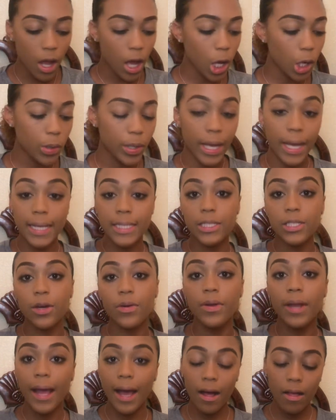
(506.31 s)
Okay, so
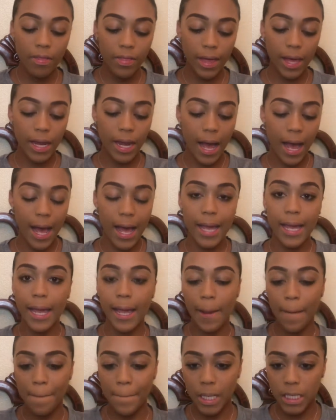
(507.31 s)
now that I
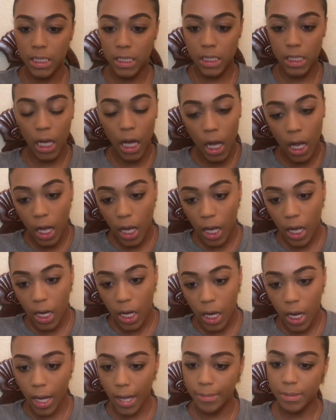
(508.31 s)
am done,
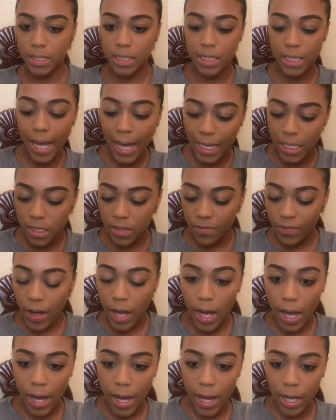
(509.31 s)
I'm
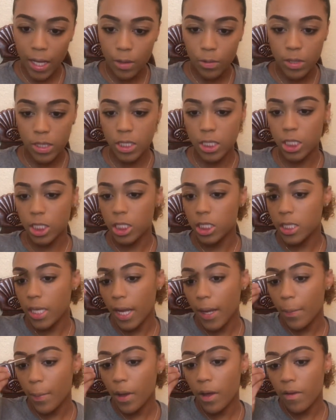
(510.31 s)
satisfied with the
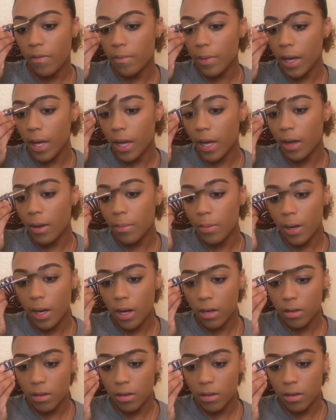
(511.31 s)
shape of my eyebrow.